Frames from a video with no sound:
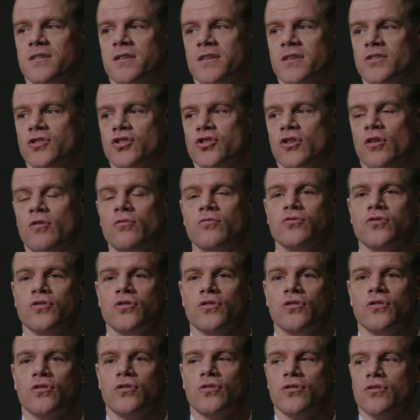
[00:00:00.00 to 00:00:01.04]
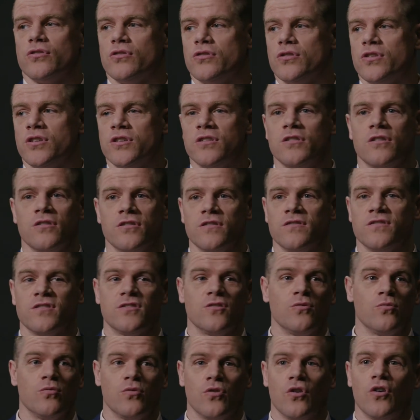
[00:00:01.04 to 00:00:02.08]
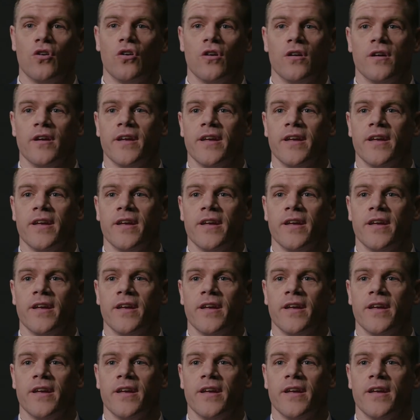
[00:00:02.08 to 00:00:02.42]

it shows that you know you've still got